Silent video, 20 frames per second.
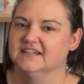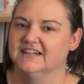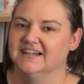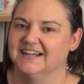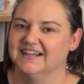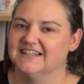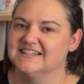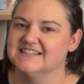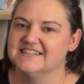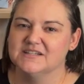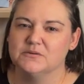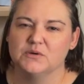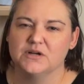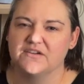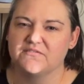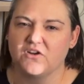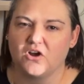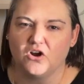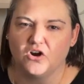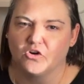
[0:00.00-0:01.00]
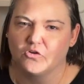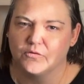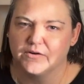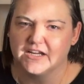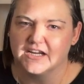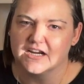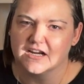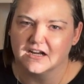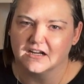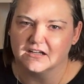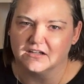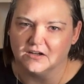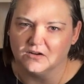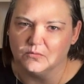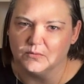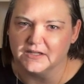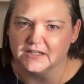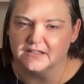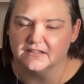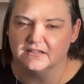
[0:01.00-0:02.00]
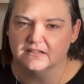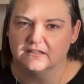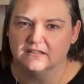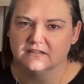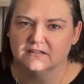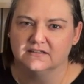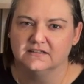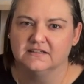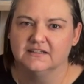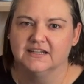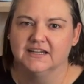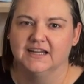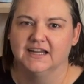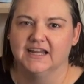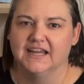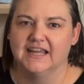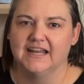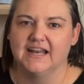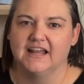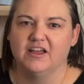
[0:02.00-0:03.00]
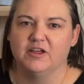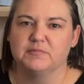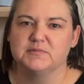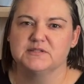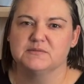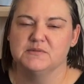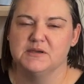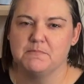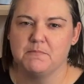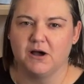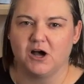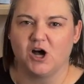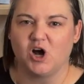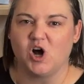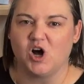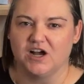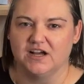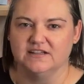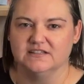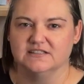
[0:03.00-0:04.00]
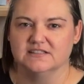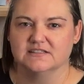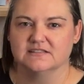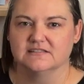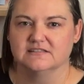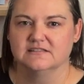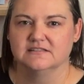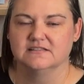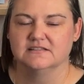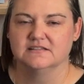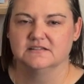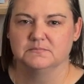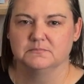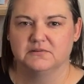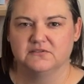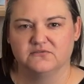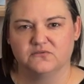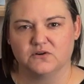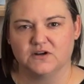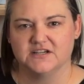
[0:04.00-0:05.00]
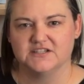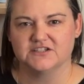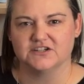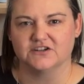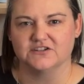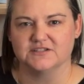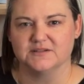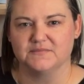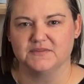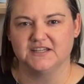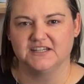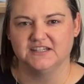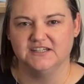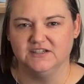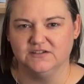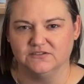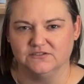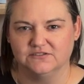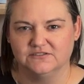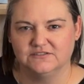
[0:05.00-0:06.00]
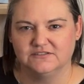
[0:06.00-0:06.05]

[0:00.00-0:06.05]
I can see what I've already got going. It helps me pause before I start something new.